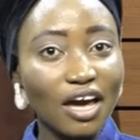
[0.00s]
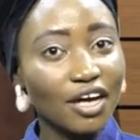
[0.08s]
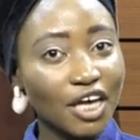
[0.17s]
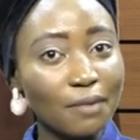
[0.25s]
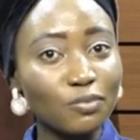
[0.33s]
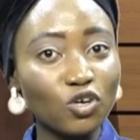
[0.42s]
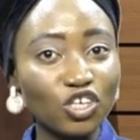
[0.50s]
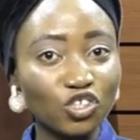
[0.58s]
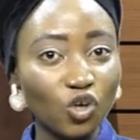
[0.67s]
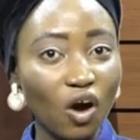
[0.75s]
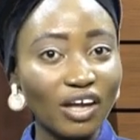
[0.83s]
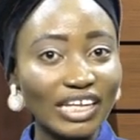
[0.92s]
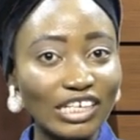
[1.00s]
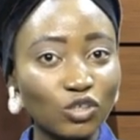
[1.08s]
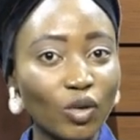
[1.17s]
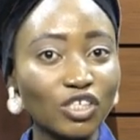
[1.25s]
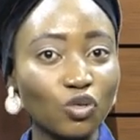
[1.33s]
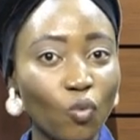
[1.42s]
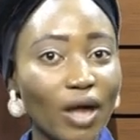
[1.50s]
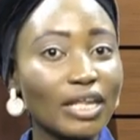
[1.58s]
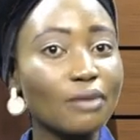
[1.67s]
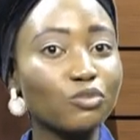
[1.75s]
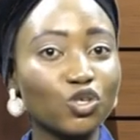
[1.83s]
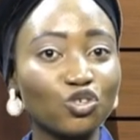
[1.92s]
Keep doing to others what you want
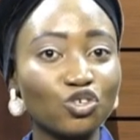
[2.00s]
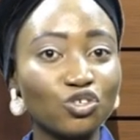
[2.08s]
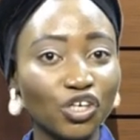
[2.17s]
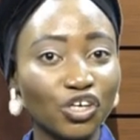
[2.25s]
them to do to